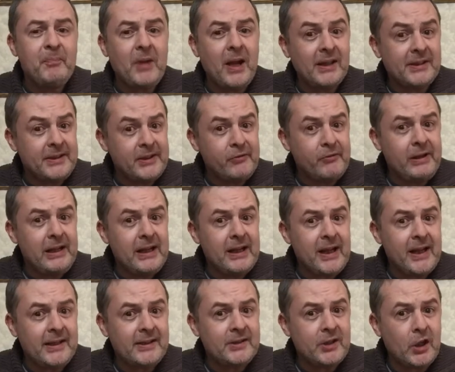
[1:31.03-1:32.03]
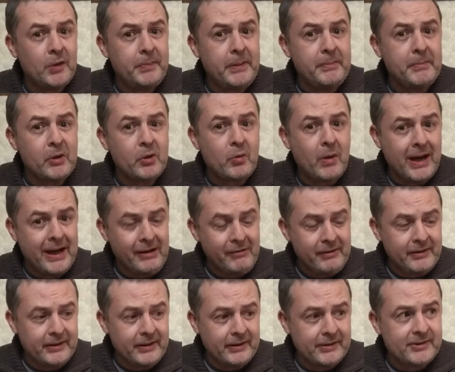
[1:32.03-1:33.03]
I did really like Tobey
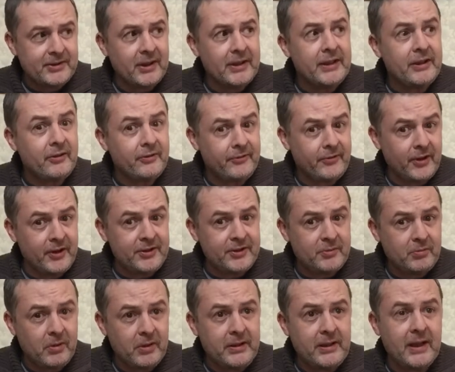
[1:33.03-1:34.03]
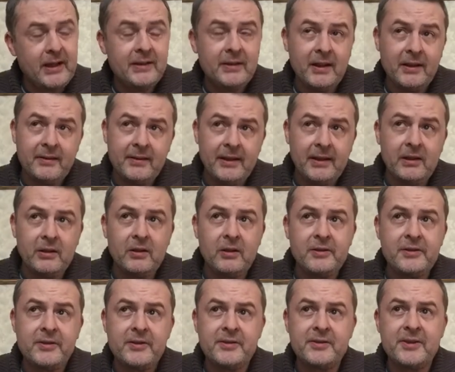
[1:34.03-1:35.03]
Maguire in certainly the first one. And I think
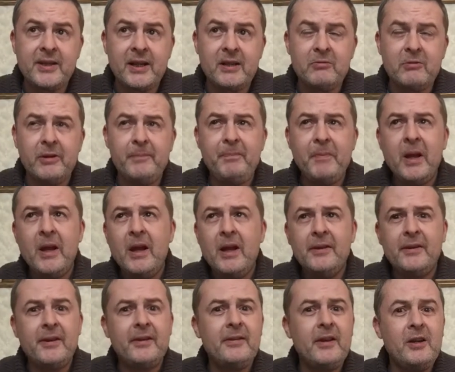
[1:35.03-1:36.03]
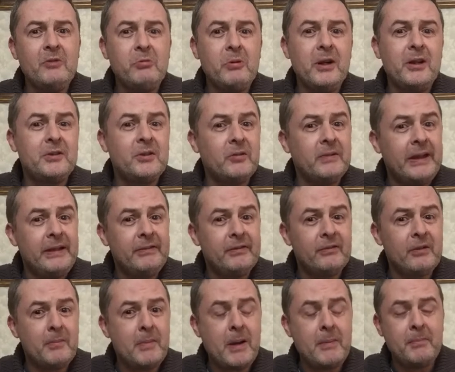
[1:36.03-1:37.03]
also the second one. The third one, I don't
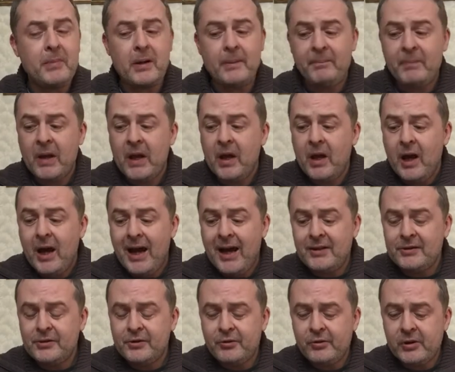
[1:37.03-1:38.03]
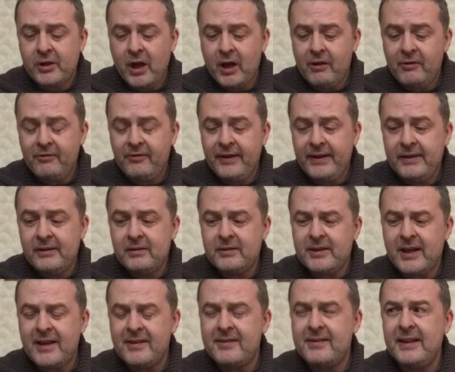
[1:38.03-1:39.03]
even remember. Andrew
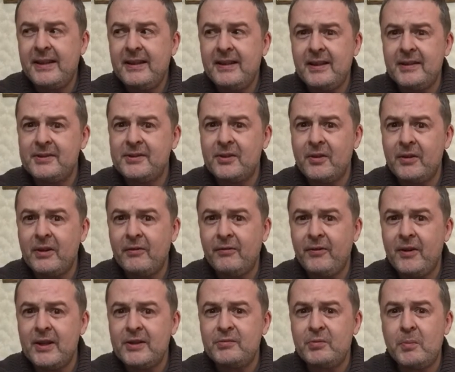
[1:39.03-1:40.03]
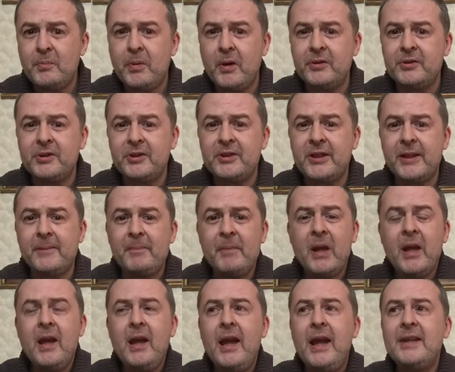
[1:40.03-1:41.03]
Garfield, I think I saw the first one, but it's just like,
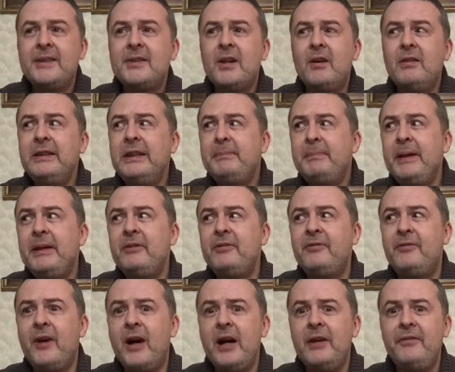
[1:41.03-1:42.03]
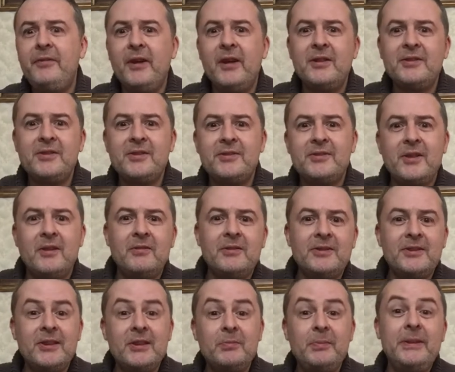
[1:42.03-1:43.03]
it's only been 5 years or so
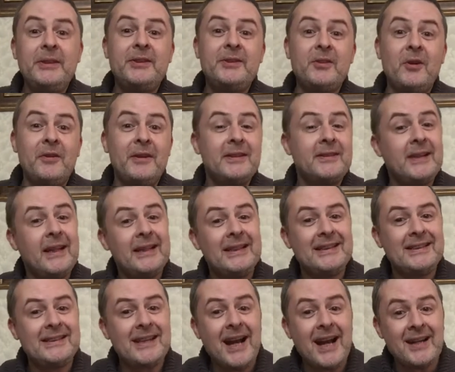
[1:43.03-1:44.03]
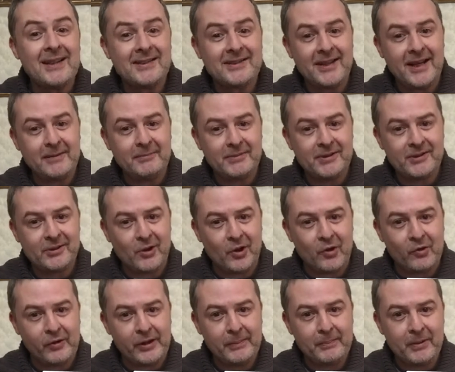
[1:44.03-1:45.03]
since we saw this exact same
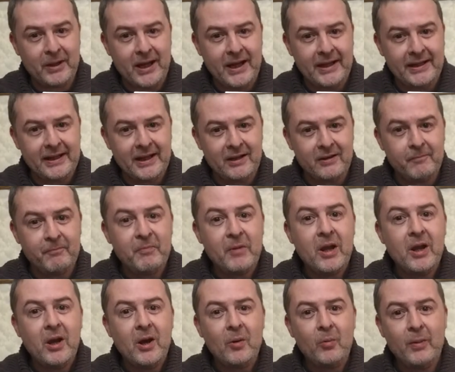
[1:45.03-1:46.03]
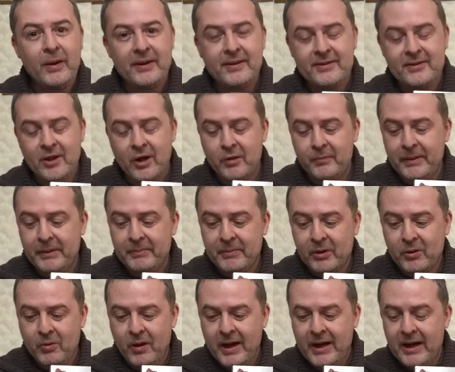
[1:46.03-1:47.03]
story playing out with Tobey
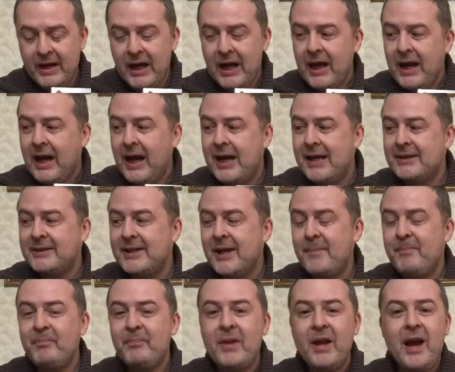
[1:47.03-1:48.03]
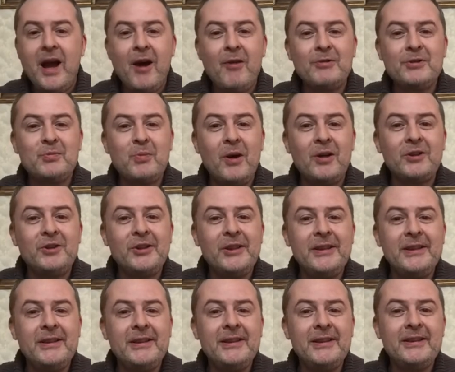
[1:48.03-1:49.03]
Maguire. And I was
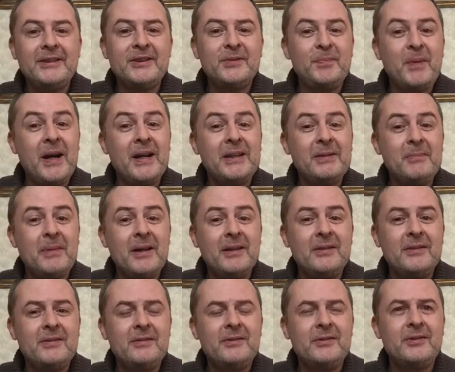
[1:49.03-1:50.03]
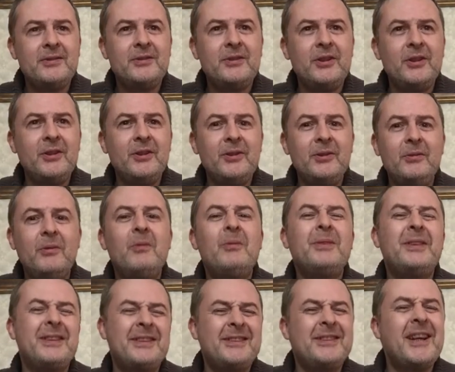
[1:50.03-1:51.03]
watching Spider-Man 2,
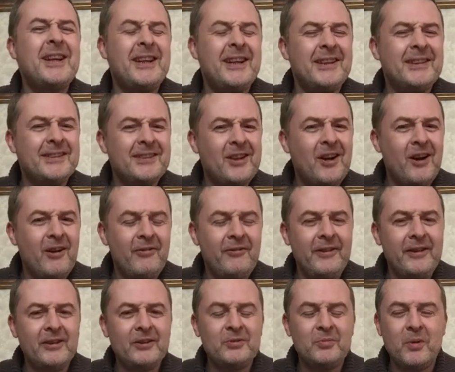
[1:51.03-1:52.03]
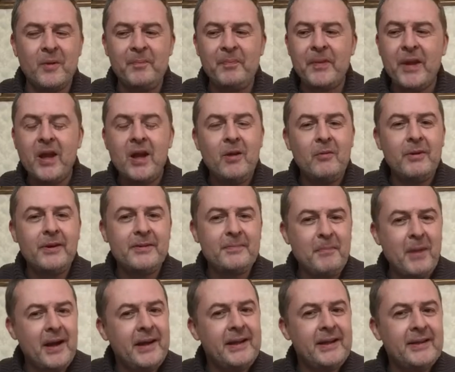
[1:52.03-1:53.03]
or the second Garfield one,
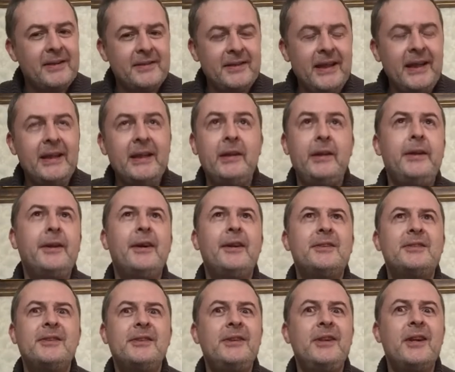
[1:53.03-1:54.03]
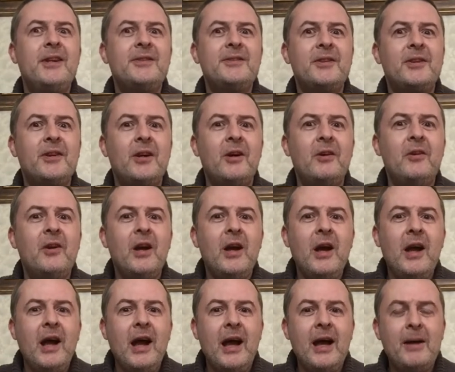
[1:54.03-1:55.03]
with Mike and Dee years and years ago.
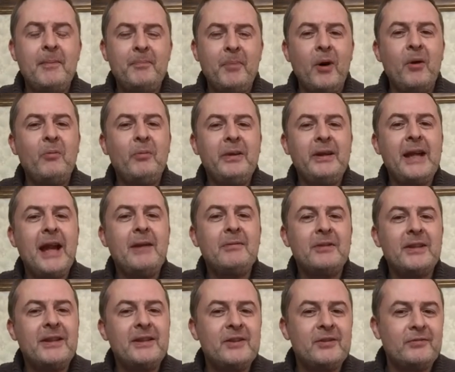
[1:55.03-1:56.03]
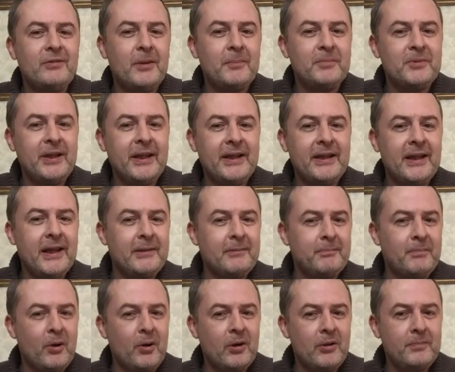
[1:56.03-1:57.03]
But we kept interrupting
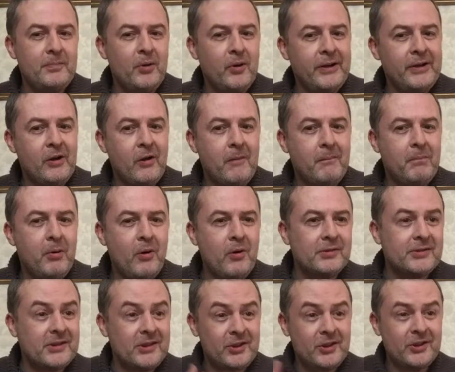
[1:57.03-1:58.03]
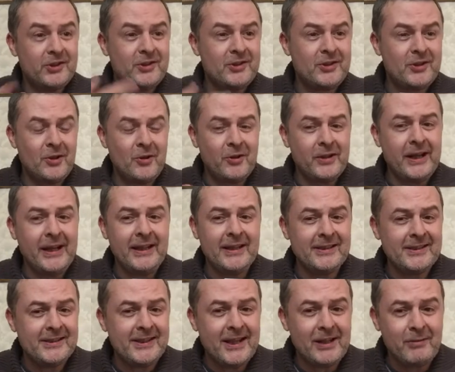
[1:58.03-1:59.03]
and putting it on pause and just talking
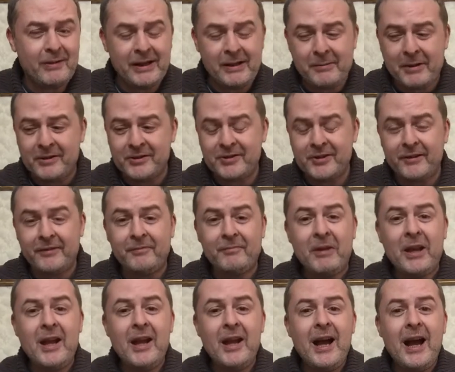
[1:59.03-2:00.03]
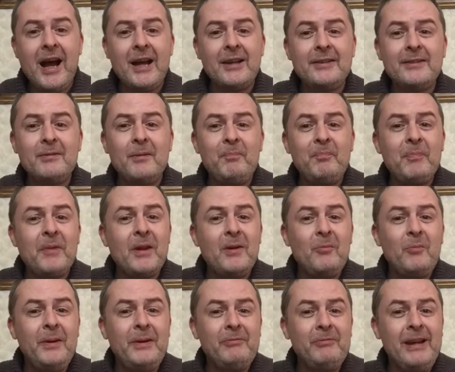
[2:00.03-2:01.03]
and segueing about stuff. And
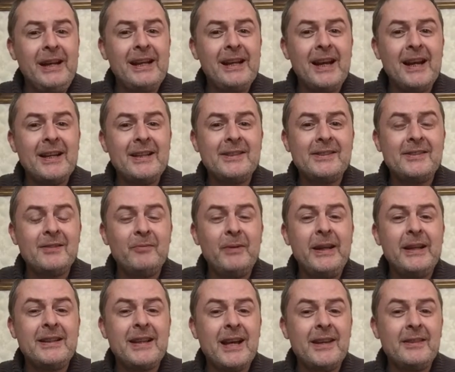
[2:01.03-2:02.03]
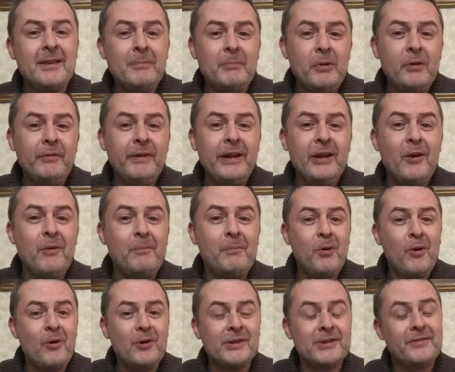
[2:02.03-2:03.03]
we realised we had had the movie
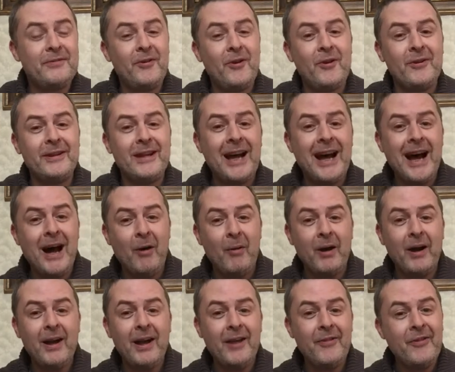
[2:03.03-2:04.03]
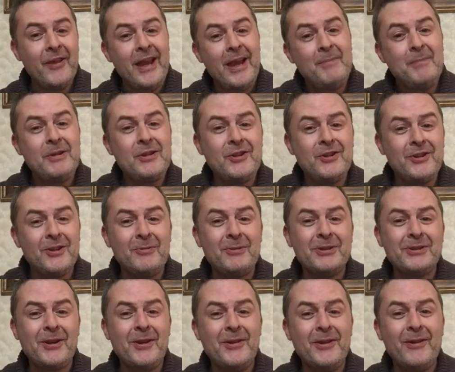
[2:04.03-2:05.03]
pause for an hour, and the image that
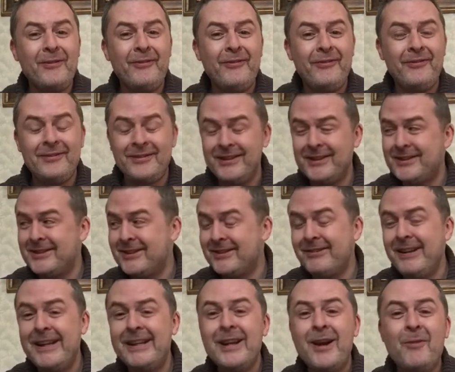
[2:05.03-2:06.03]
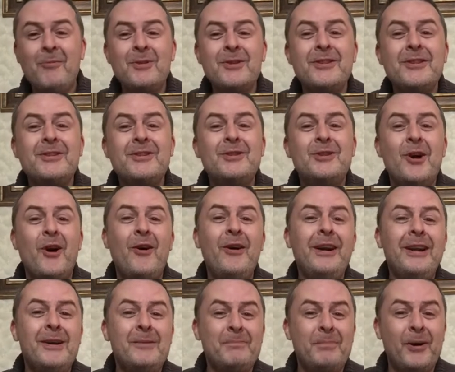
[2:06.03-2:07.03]
was on the screen was a
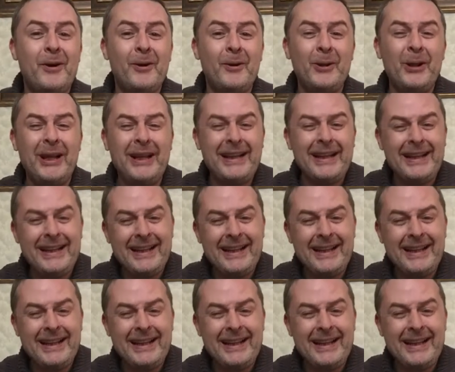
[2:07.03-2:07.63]
toilet bowl.